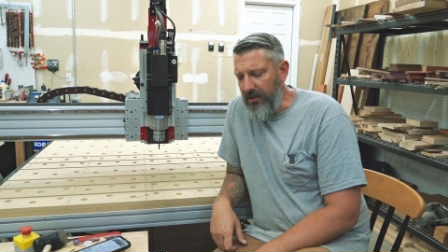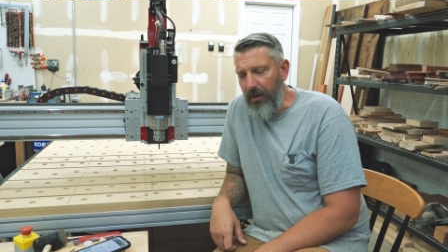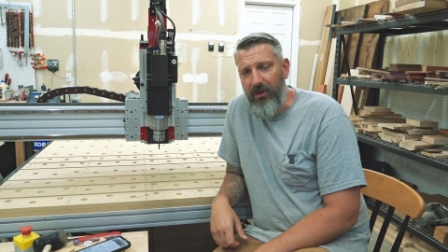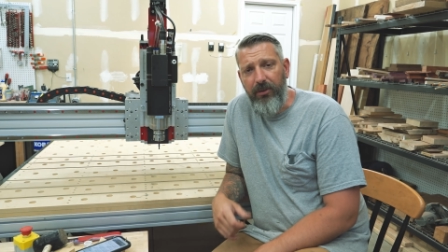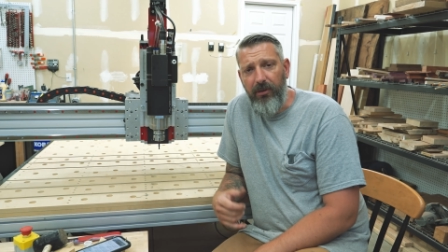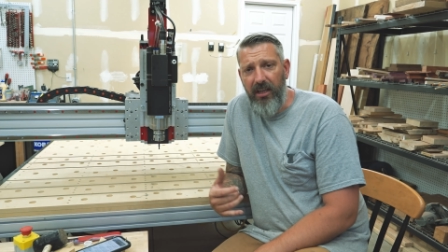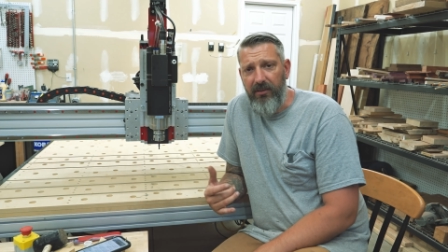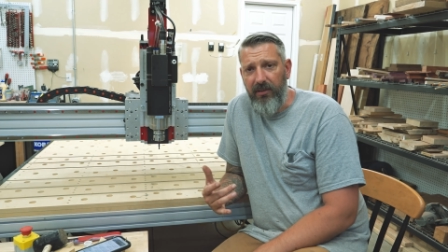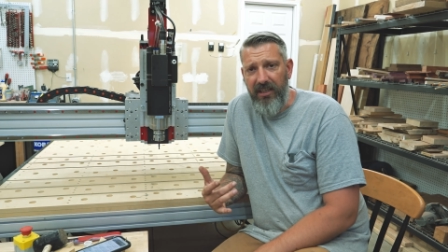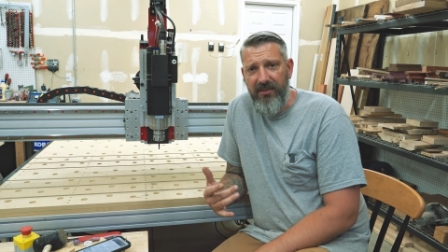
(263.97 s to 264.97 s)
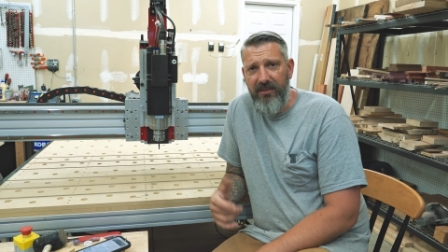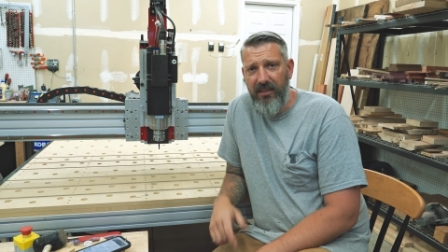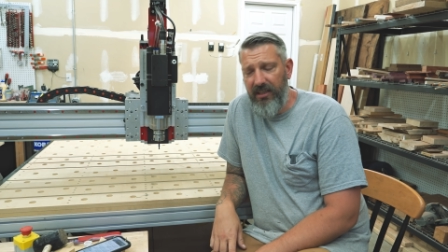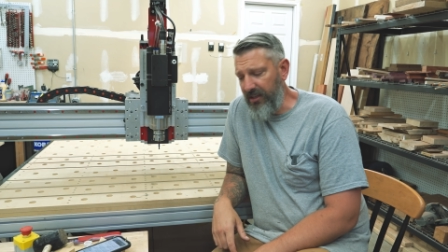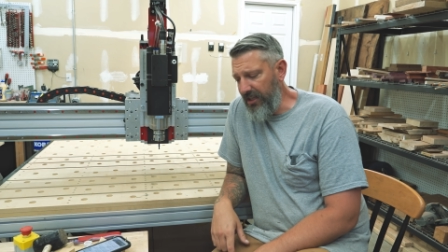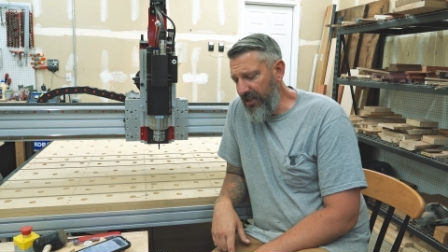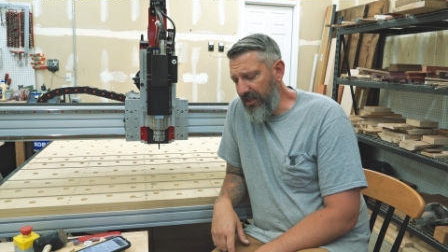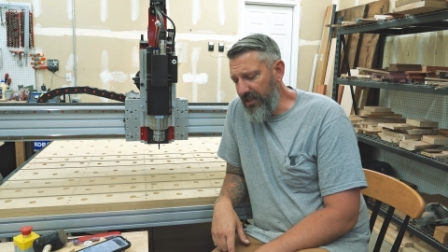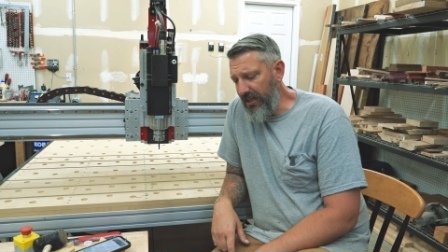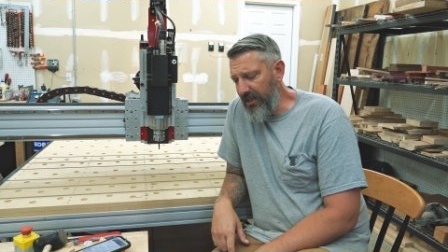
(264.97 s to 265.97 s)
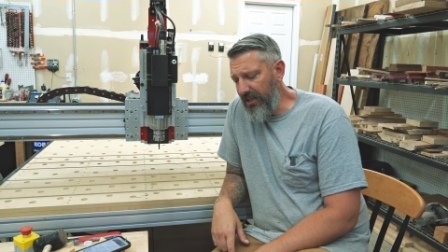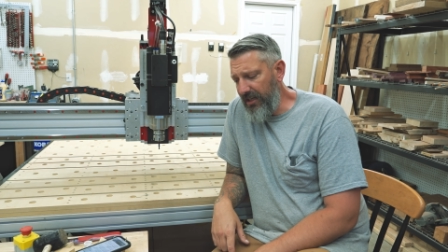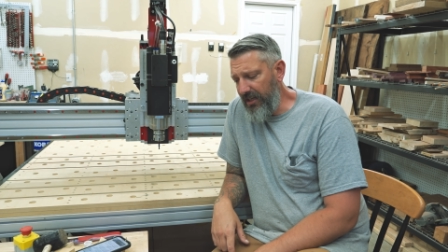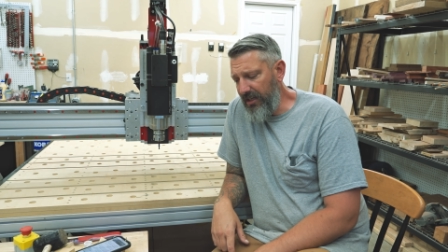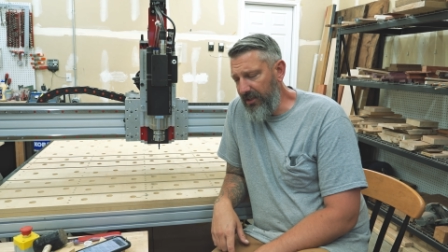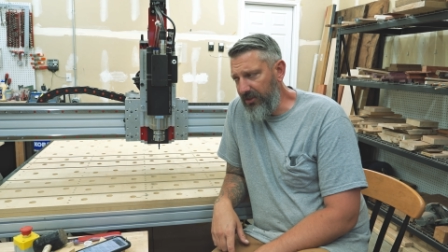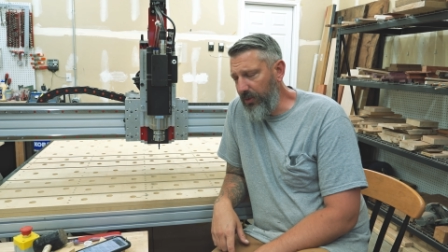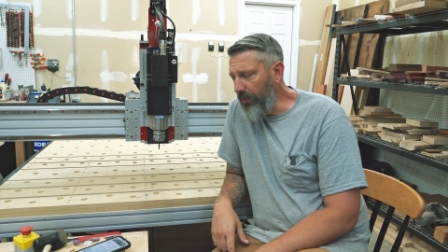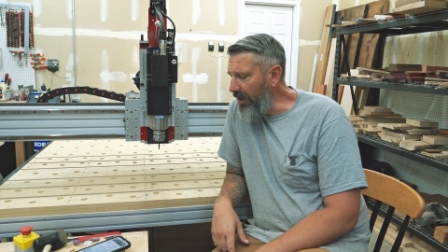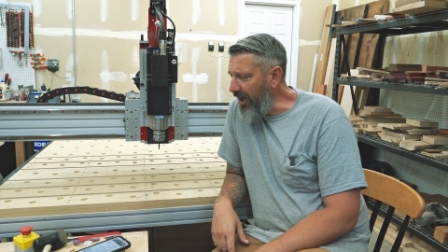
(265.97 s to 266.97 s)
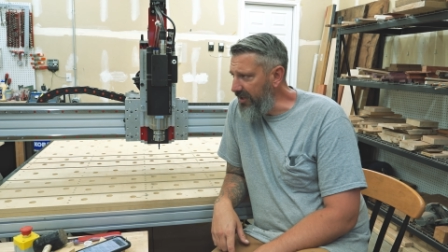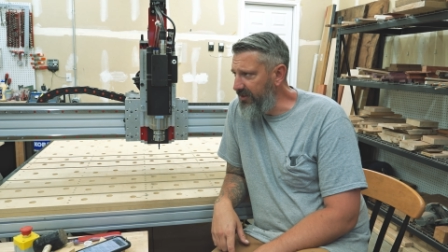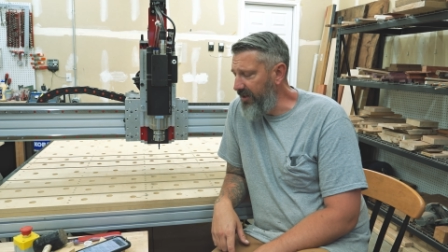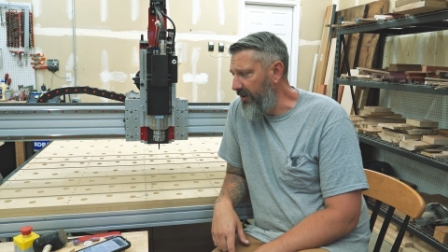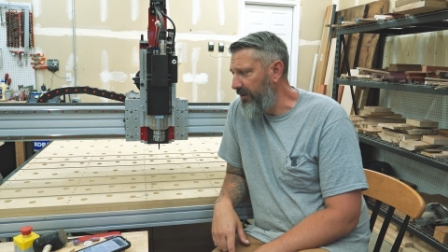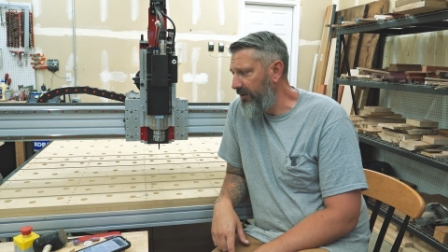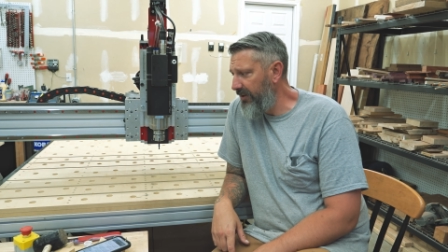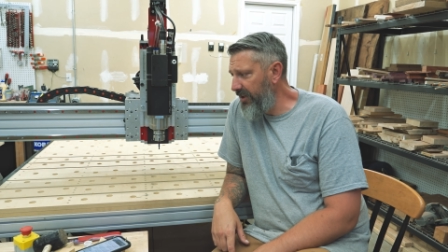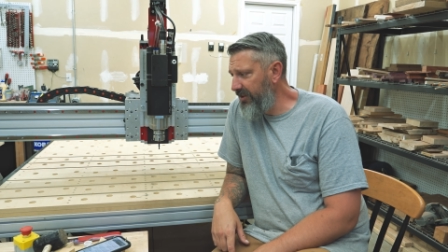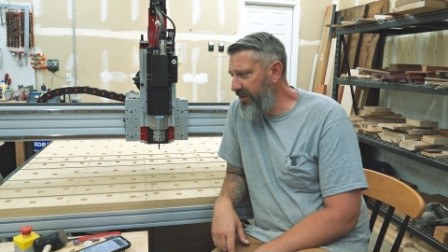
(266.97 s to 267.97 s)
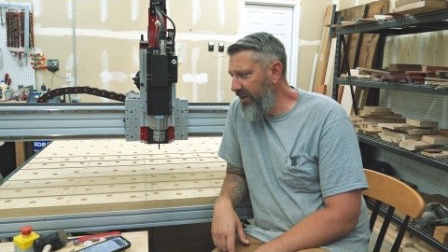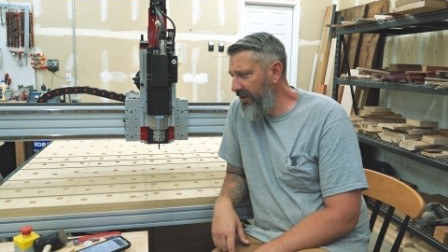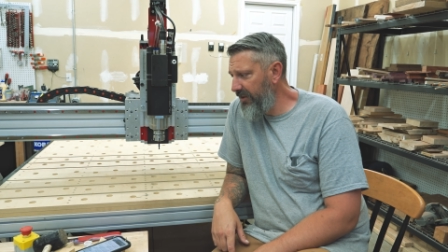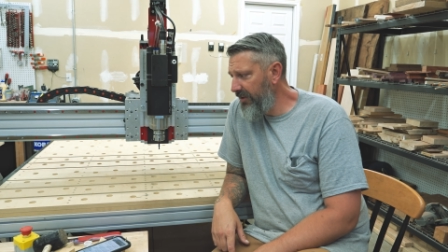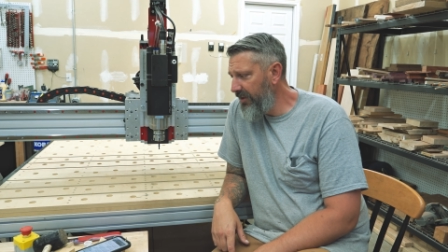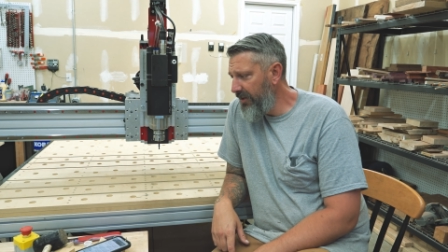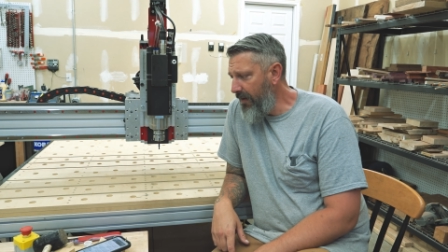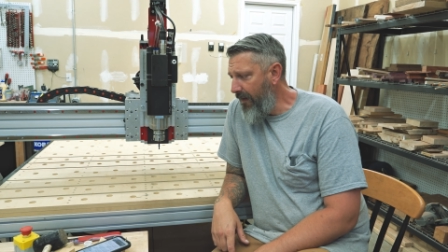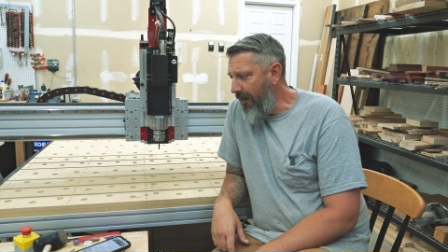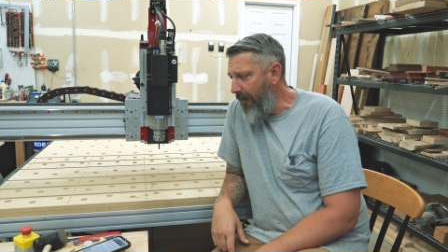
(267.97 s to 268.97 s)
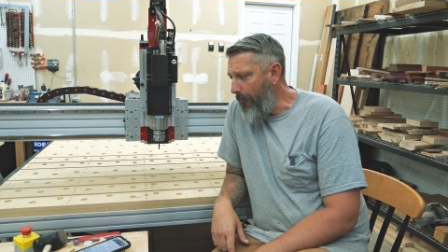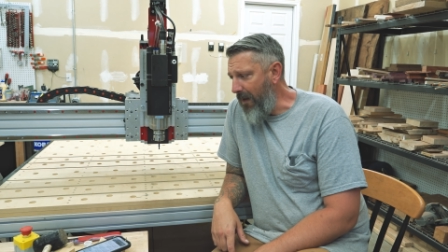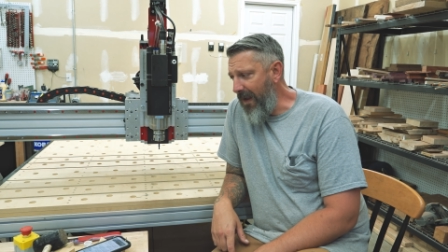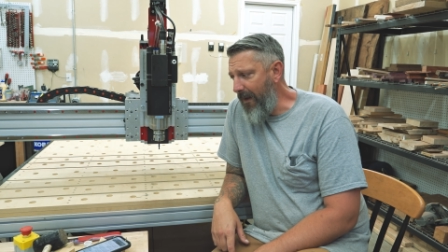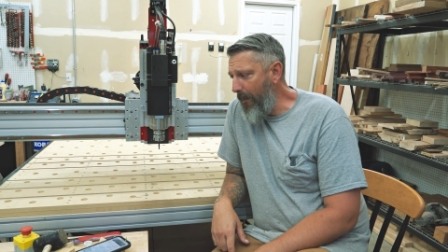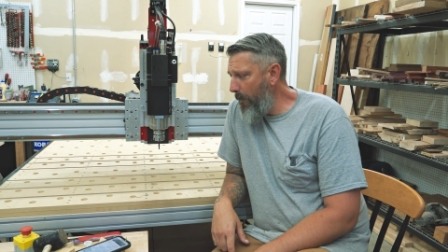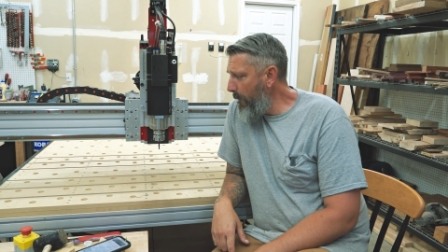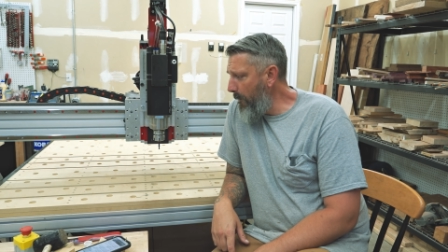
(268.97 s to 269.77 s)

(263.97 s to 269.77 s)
Number three on the list, the tool height setter. This thing, man,